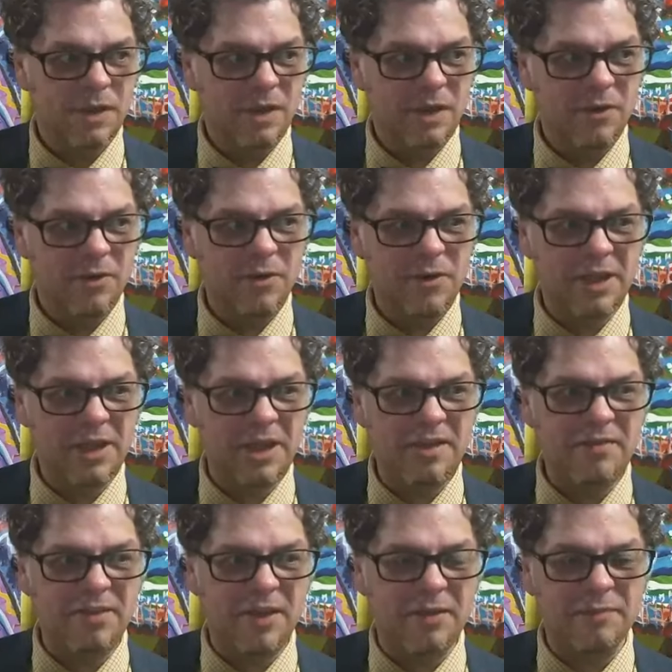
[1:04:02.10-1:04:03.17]
the early
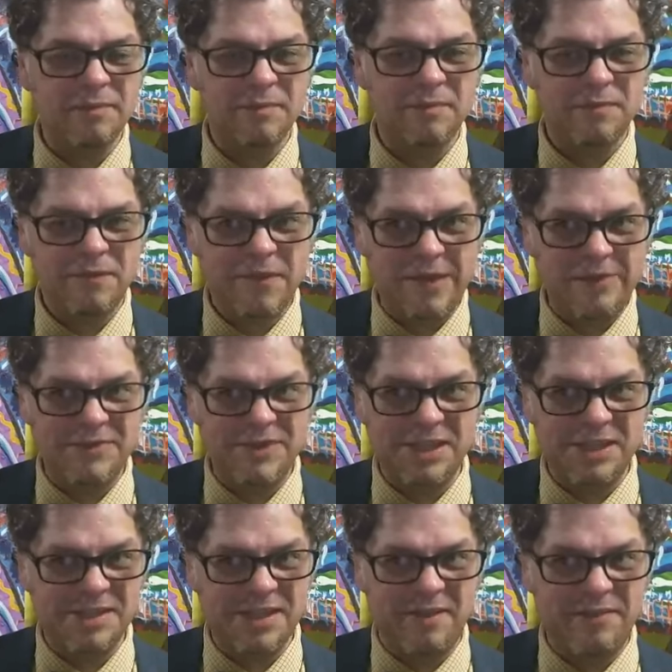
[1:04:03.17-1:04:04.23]
evening, 5,
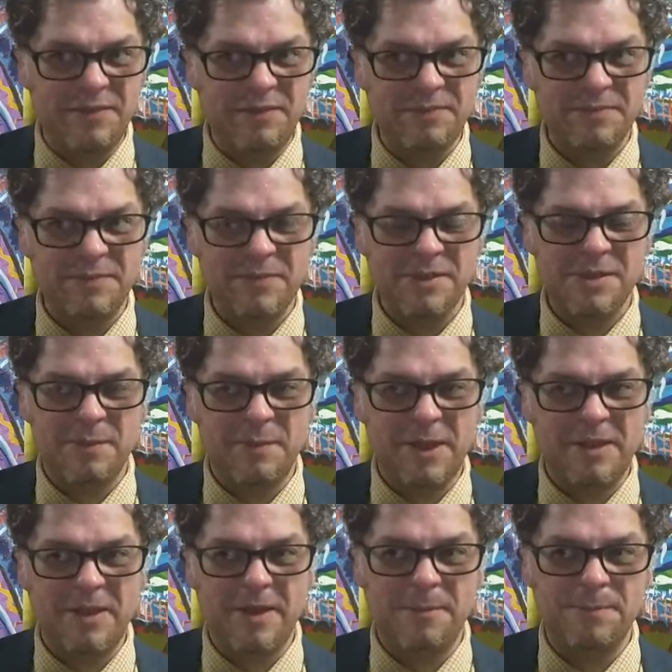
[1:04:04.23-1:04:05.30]
6, 7, something
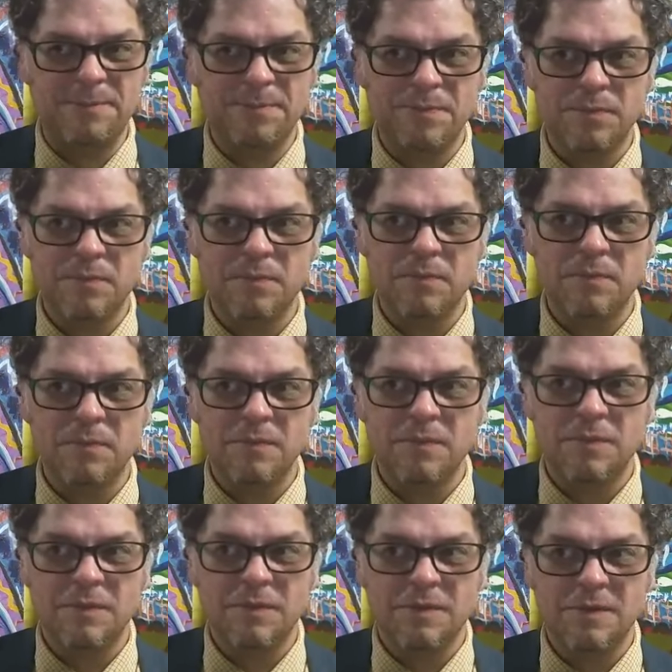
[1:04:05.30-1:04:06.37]
like that,
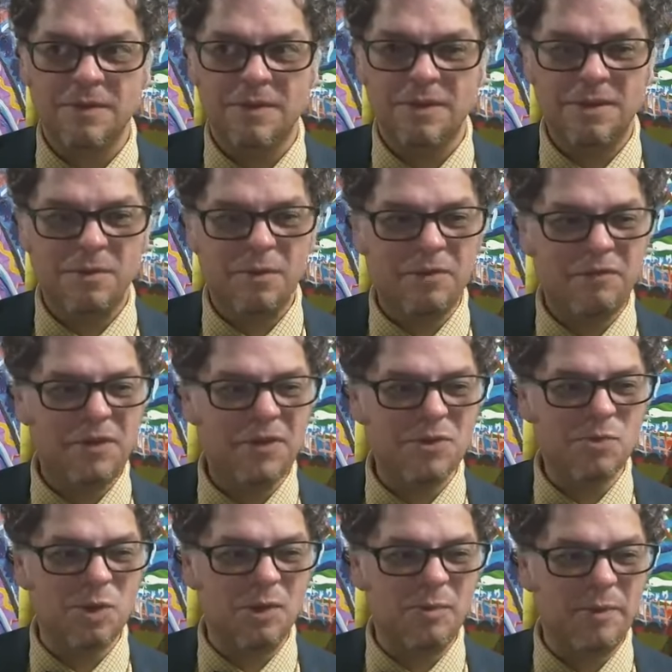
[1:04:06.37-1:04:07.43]
the
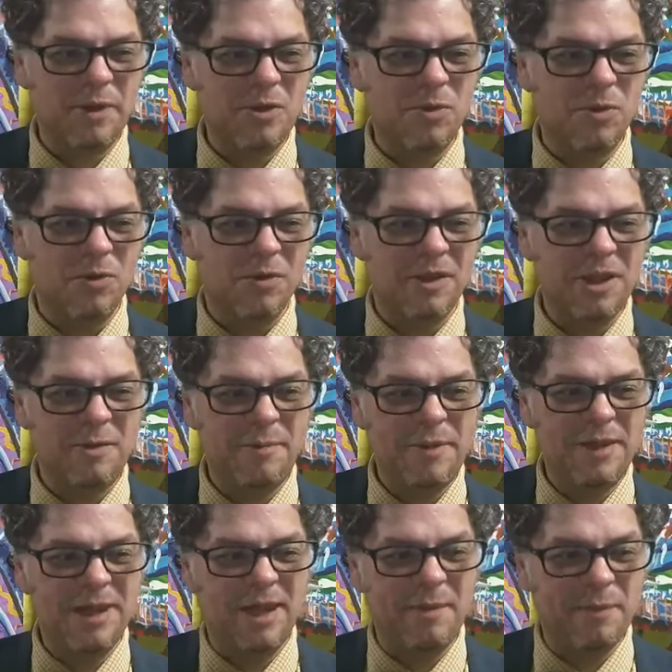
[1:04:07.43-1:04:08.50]
reveals one would be cool. It'll
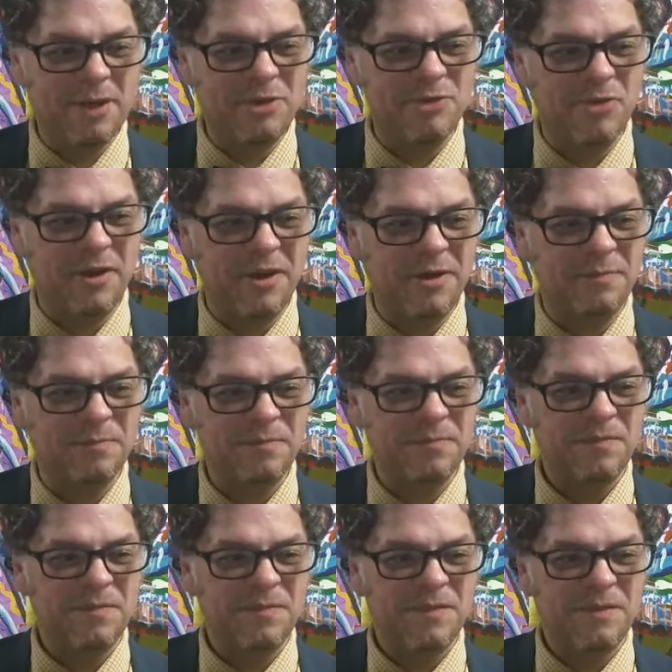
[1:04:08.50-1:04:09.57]
be like my drawing
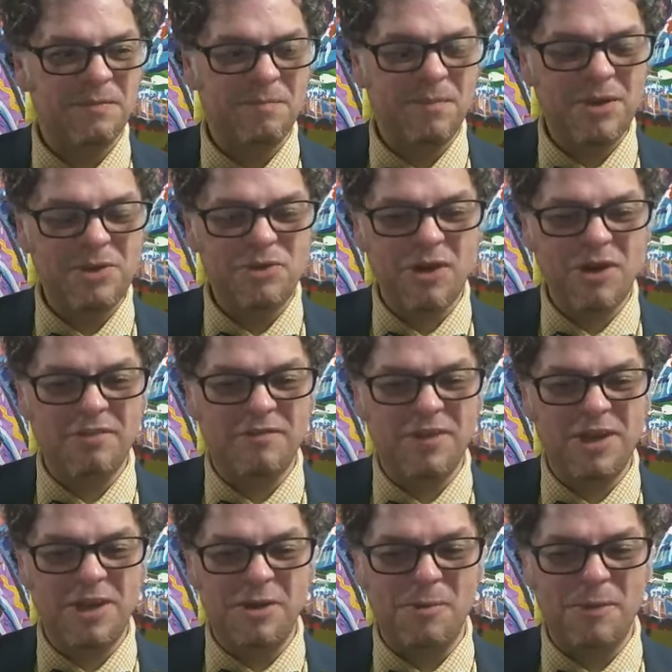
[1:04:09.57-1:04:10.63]

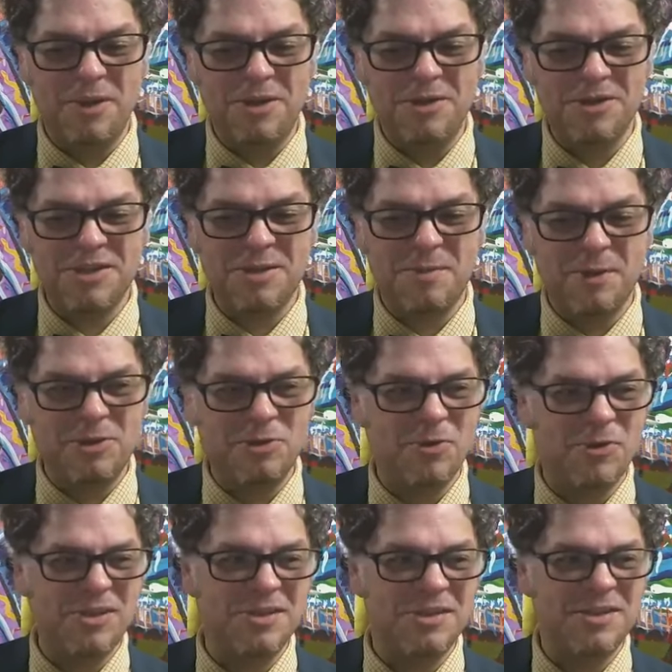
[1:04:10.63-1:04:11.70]
video, but you'll see my
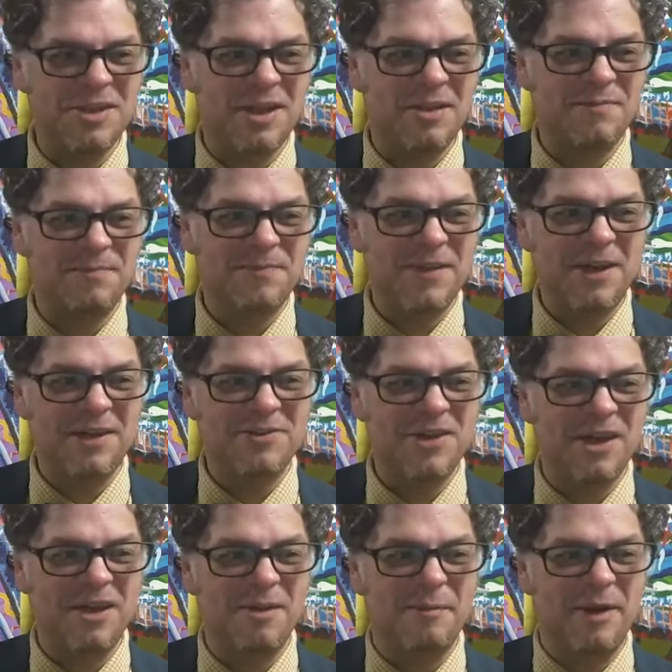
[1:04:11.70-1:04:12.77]
toys instead. Then I'll
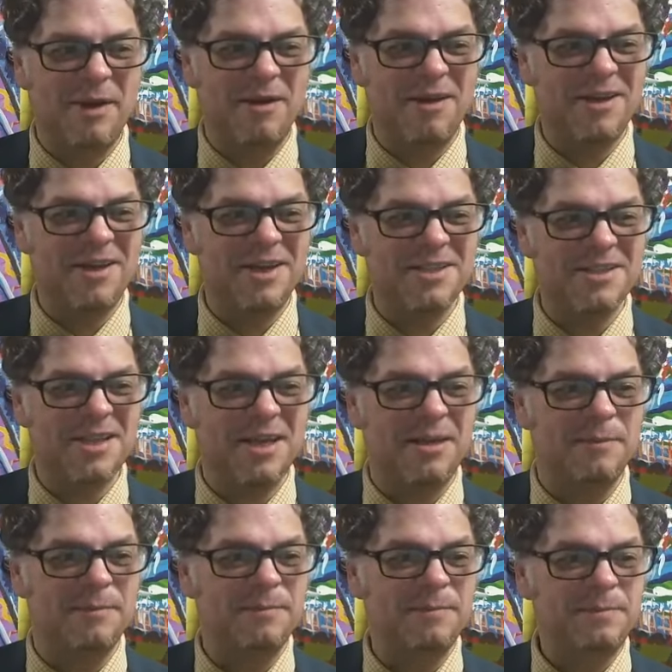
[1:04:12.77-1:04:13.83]
talk about it. I'll get excited.